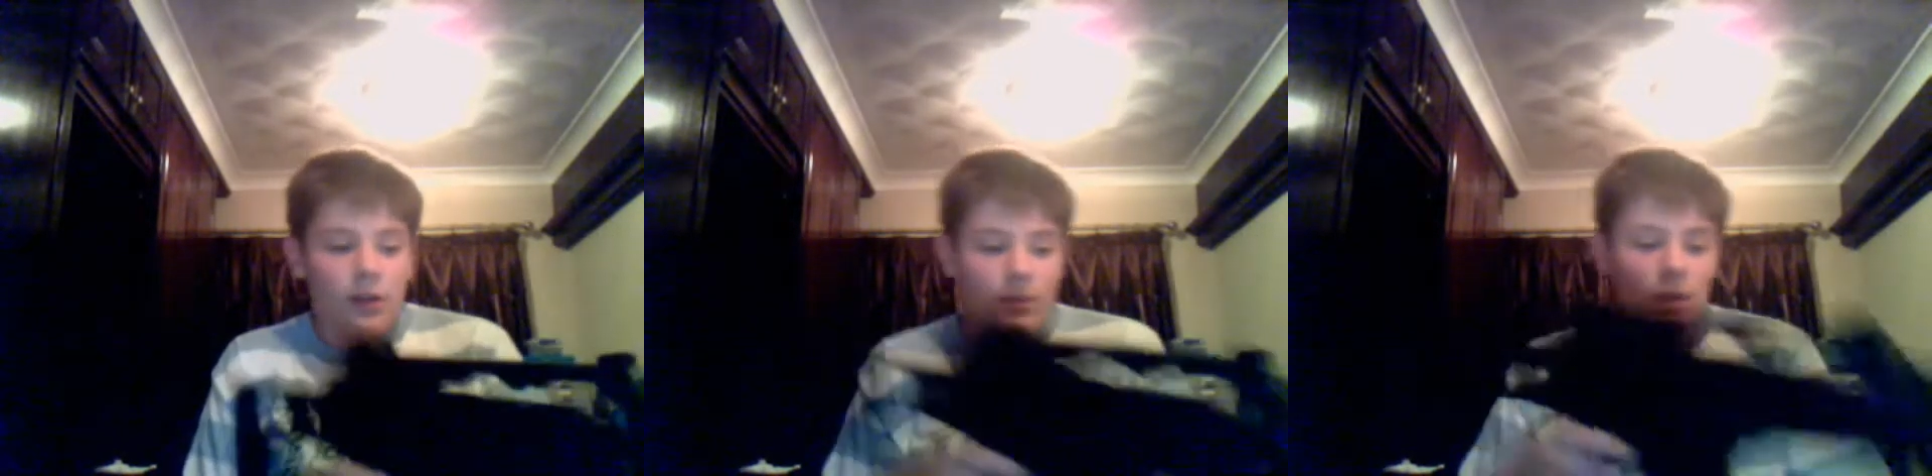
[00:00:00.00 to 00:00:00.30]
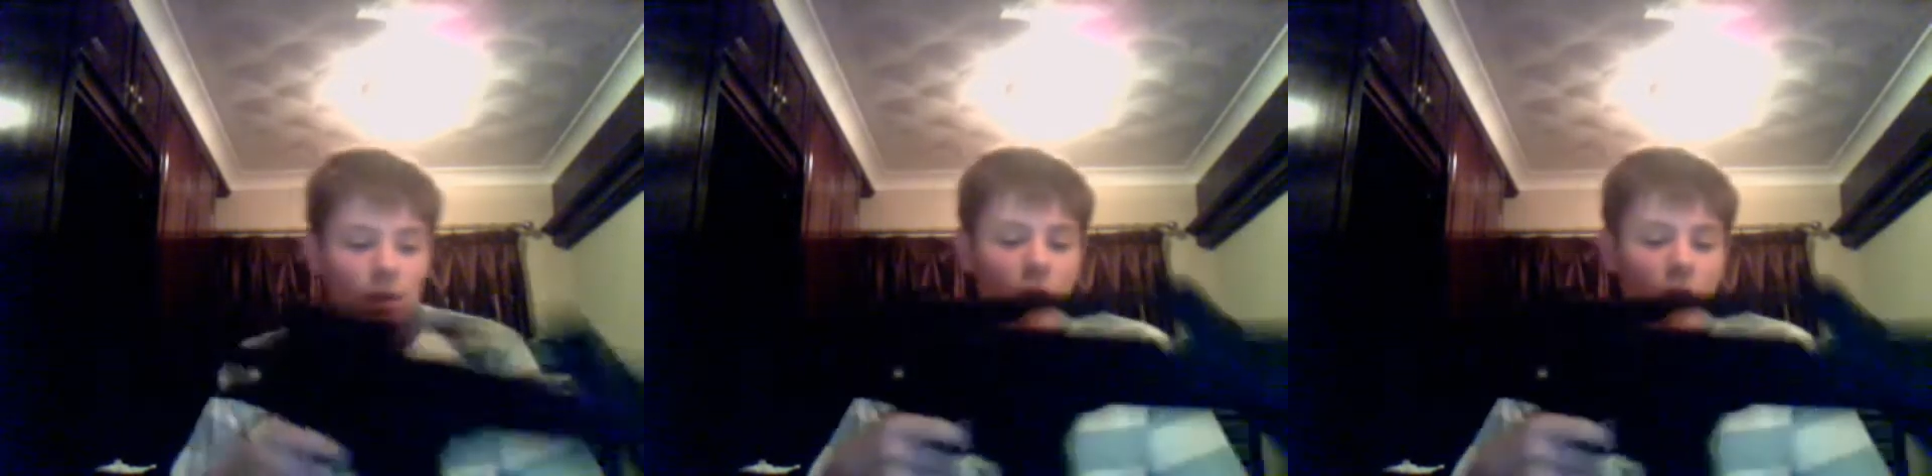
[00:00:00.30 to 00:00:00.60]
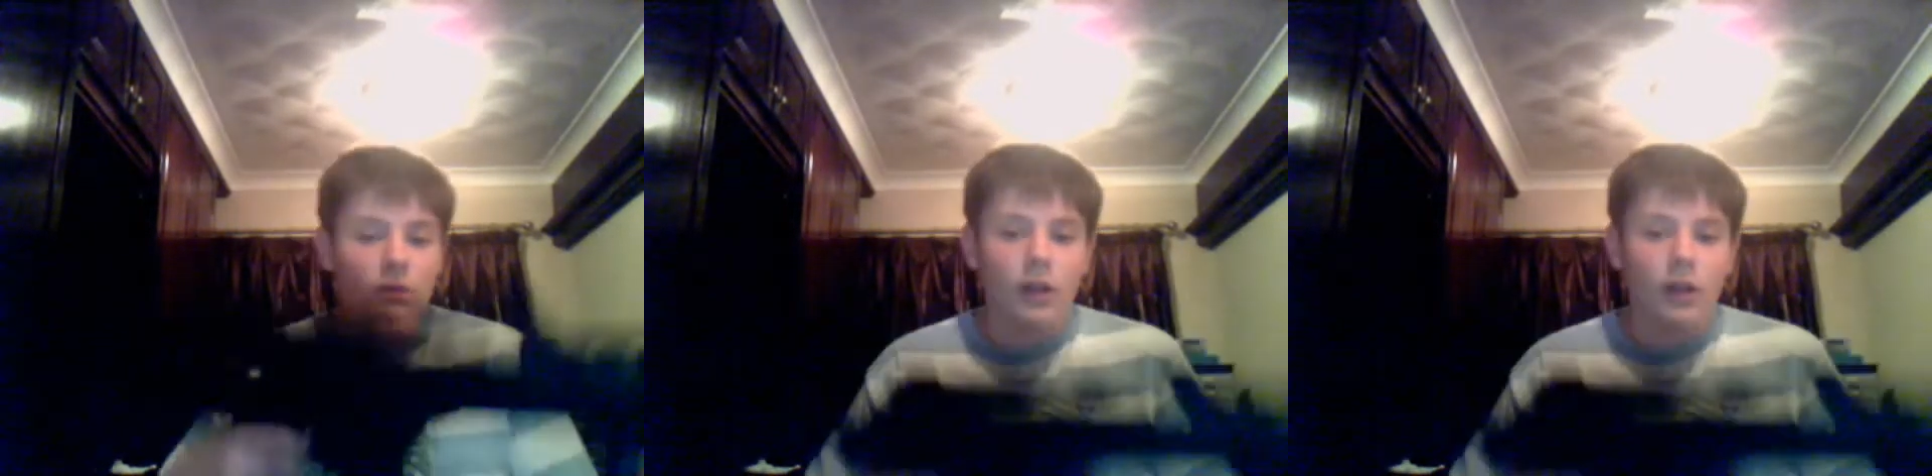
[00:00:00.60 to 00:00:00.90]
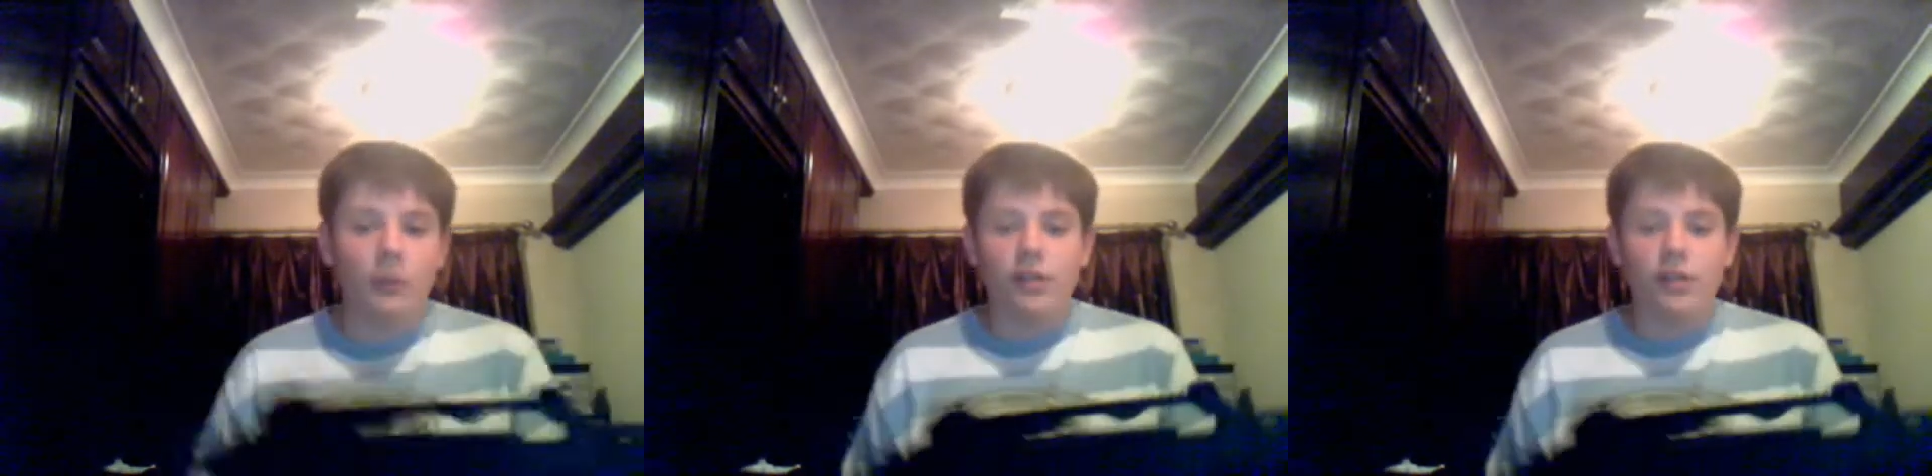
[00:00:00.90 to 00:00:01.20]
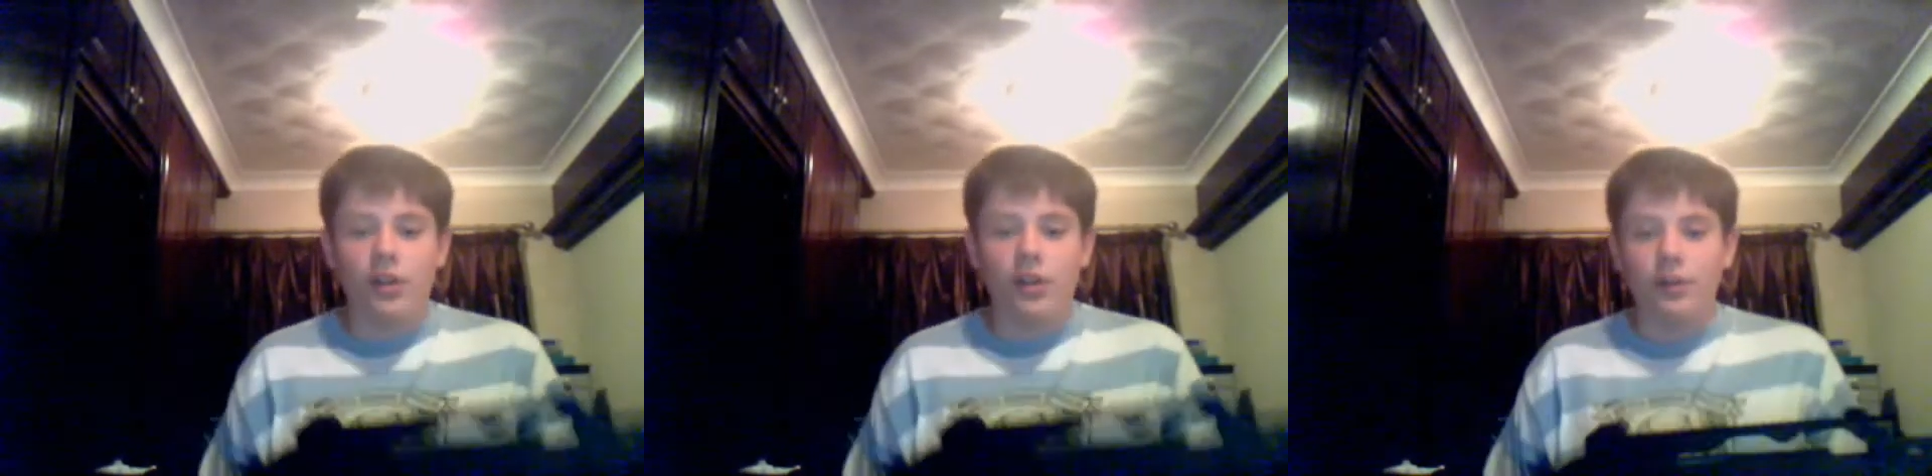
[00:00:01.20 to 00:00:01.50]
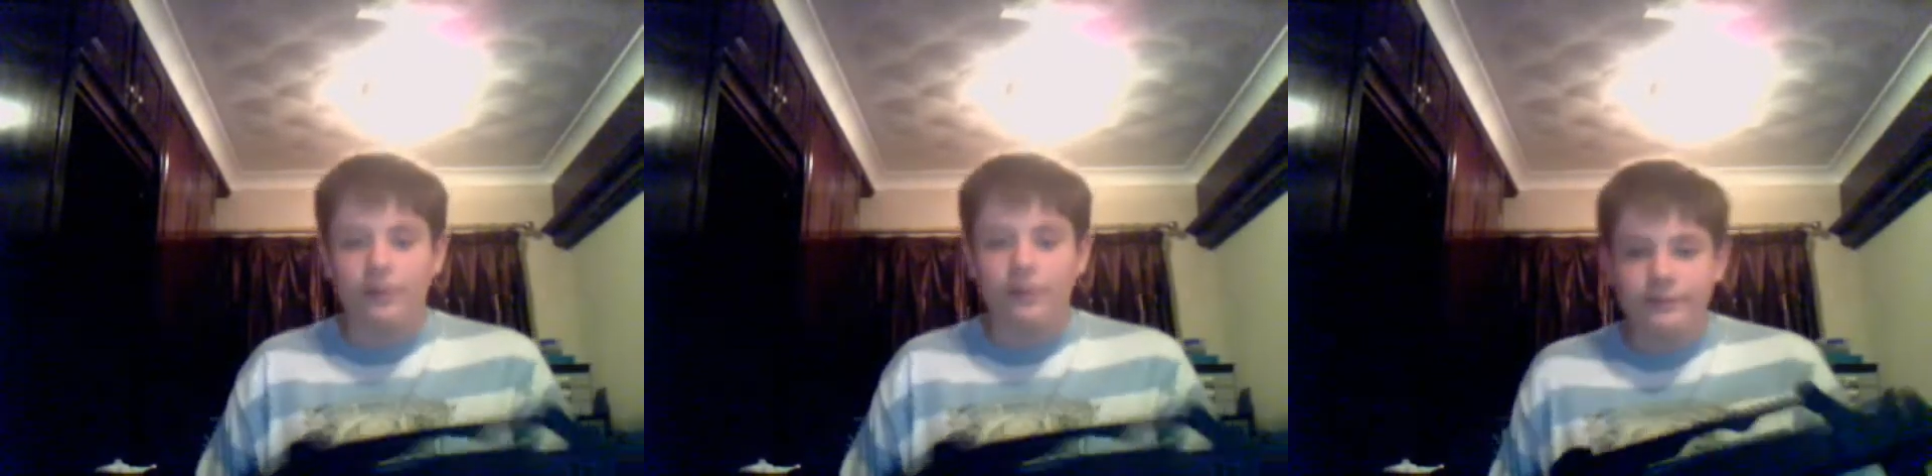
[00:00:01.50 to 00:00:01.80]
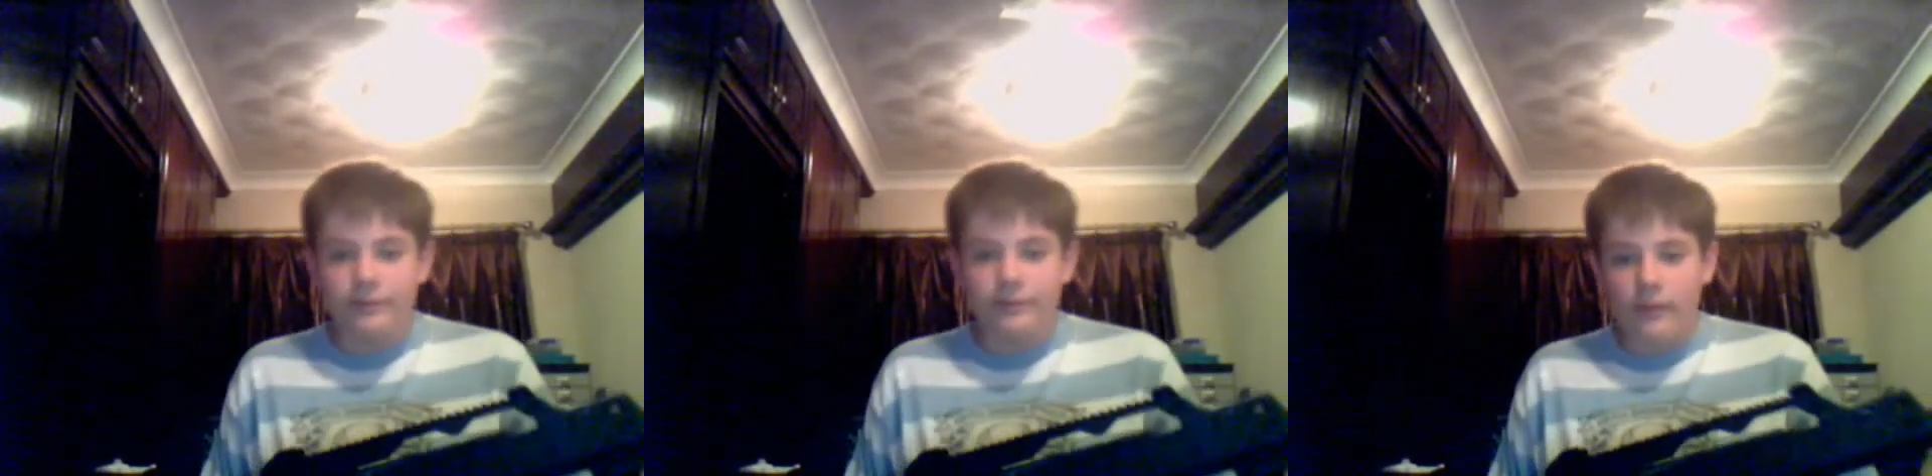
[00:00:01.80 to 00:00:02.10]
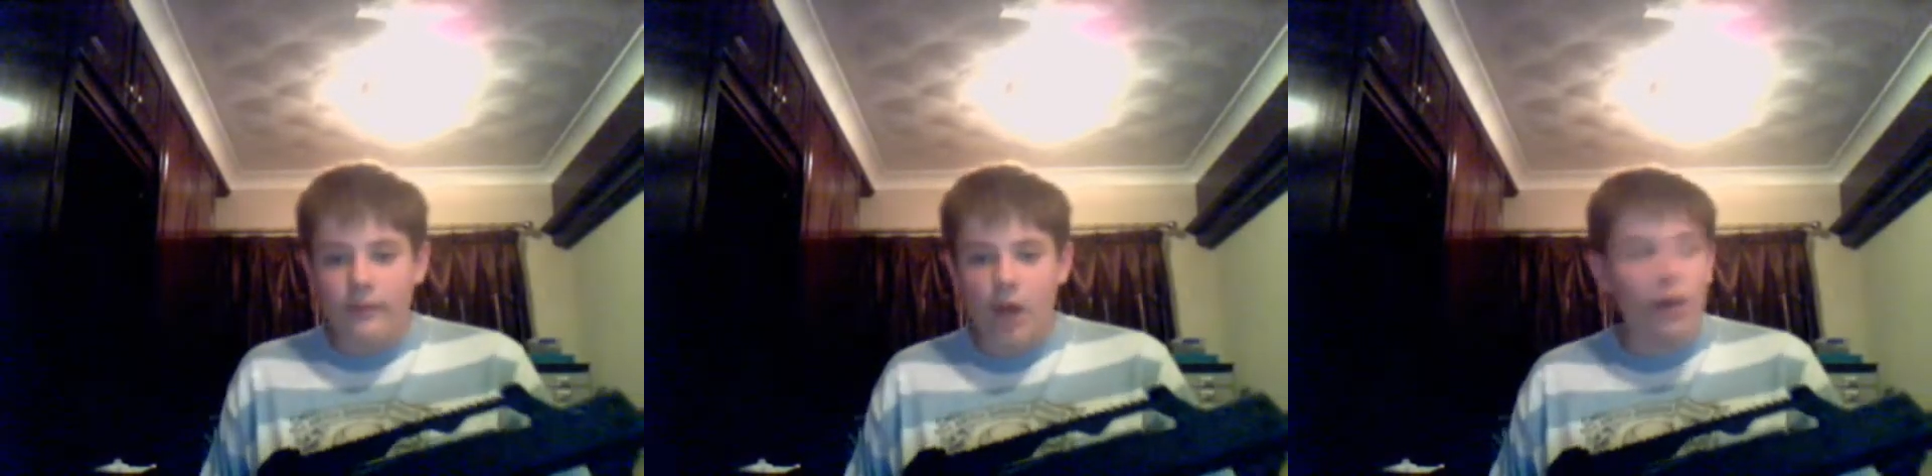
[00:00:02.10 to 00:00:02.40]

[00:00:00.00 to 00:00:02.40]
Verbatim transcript: But I'll, I will show you. I'll